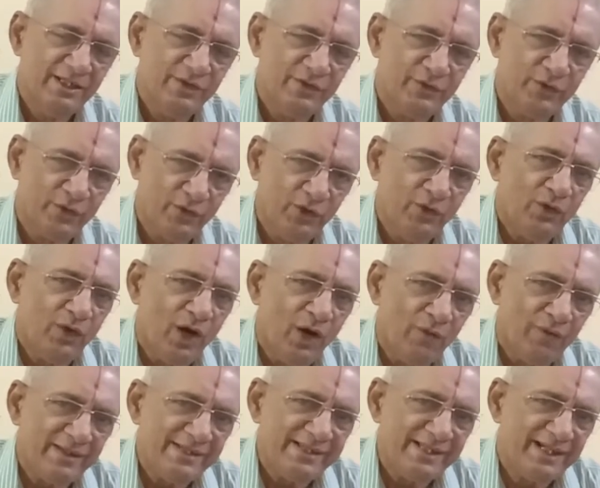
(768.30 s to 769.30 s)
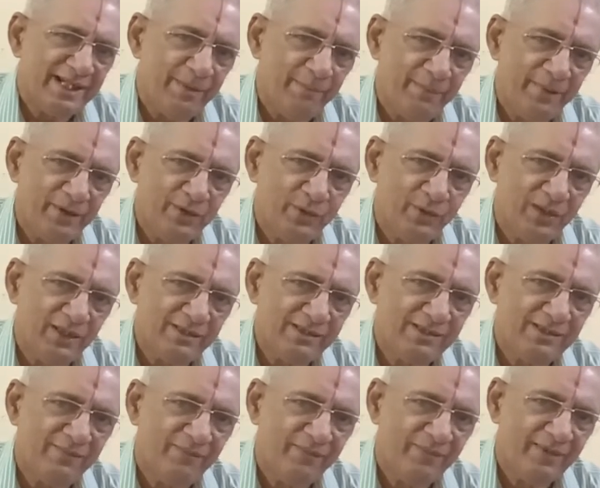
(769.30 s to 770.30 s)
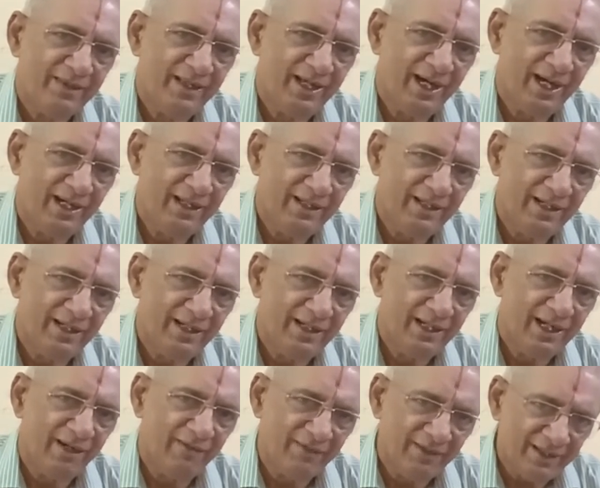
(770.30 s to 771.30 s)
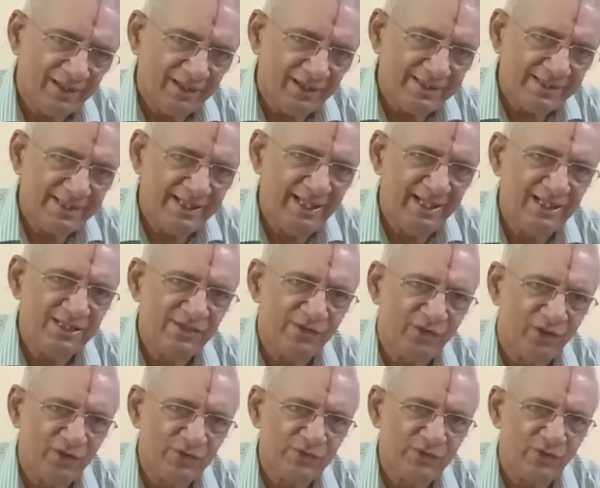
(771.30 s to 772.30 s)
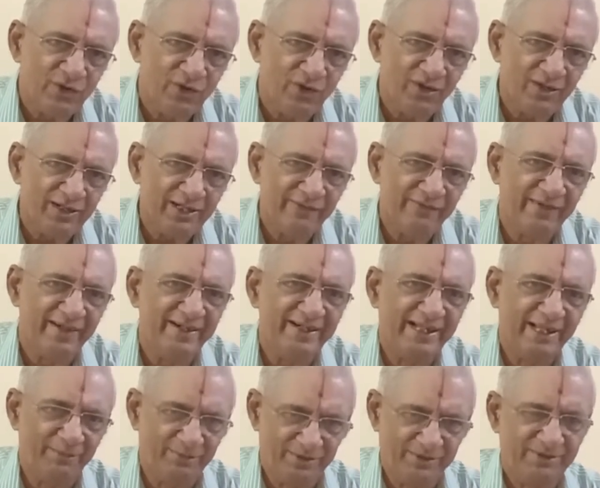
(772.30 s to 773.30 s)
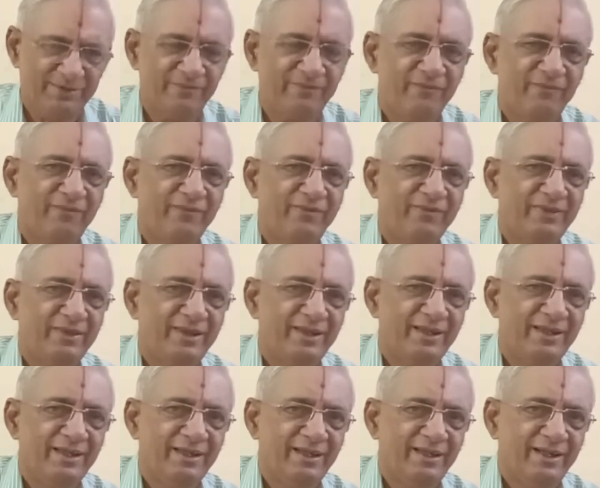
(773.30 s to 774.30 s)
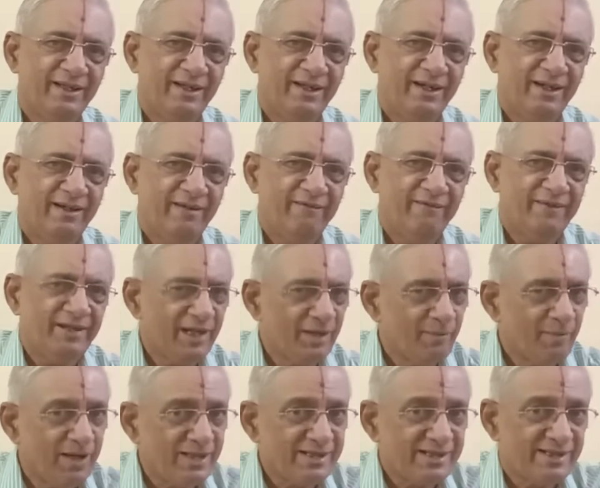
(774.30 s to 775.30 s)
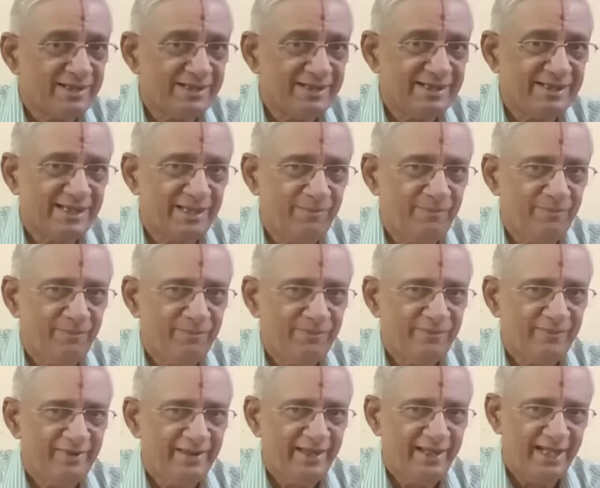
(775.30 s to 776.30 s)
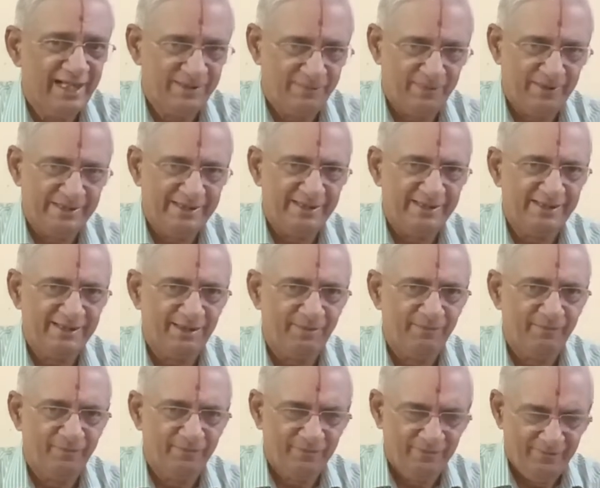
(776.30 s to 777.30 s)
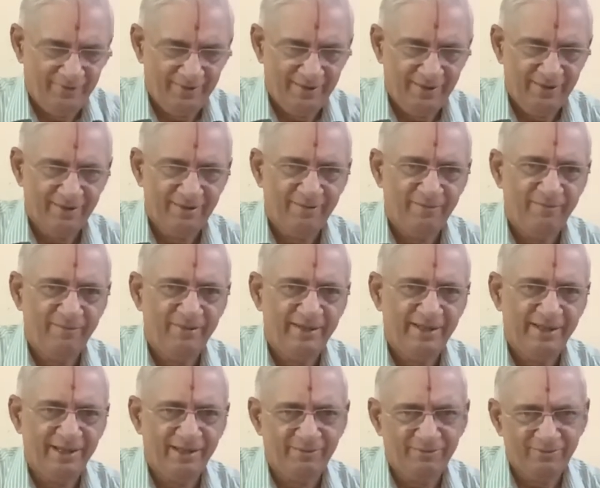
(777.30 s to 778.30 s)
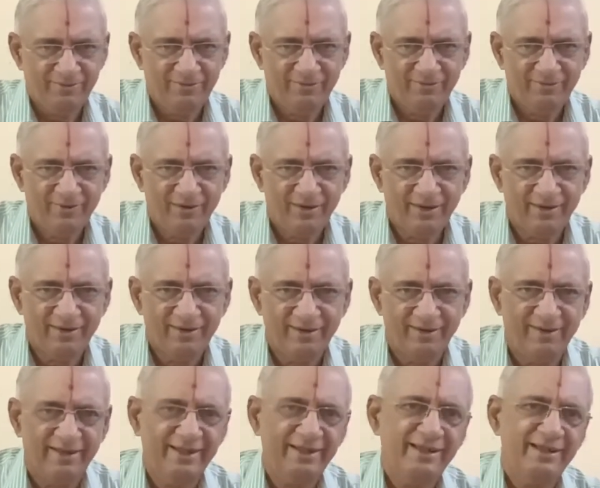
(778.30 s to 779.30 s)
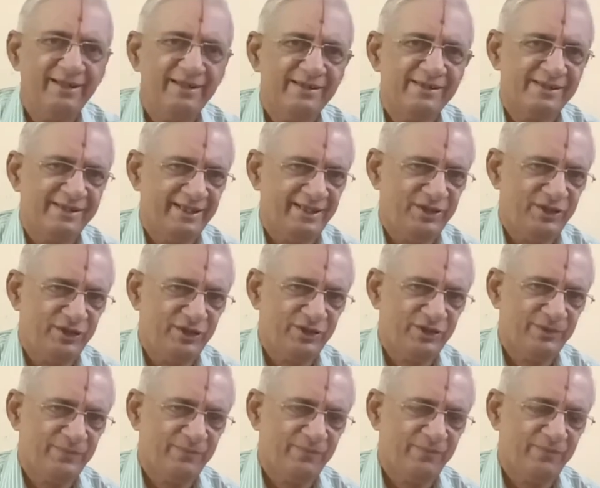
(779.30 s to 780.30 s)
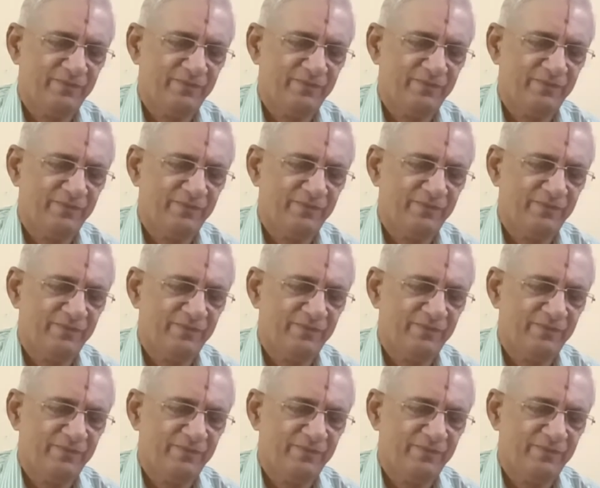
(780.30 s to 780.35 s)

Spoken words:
So how does it compare to us? Our skills also are different types. We are masters in some, experts in some, medium and learning stage.